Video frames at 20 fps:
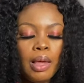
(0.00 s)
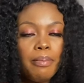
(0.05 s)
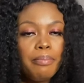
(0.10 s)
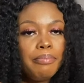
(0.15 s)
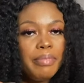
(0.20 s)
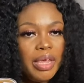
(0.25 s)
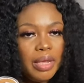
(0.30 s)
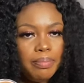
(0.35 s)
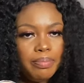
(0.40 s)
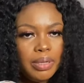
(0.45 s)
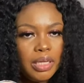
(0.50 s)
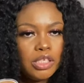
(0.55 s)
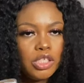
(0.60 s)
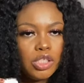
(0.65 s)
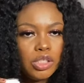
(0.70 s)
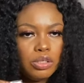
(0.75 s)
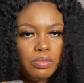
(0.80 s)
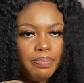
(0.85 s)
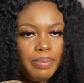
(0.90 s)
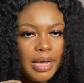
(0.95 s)
Maybelline
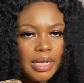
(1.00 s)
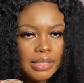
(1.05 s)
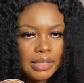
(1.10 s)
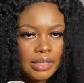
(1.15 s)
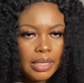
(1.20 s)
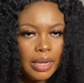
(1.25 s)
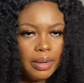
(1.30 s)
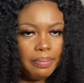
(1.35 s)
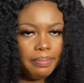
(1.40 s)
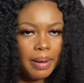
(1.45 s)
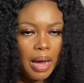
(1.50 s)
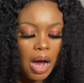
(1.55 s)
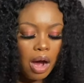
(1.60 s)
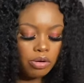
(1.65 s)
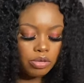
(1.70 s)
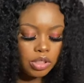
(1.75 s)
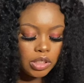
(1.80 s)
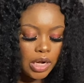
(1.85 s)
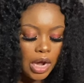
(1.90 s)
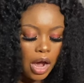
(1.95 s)
Superstay
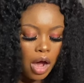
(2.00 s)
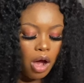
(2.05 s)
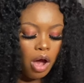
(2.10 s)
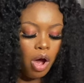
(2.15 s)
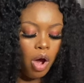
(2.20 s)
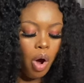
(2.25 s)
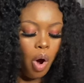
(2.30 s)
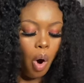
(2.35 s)
powder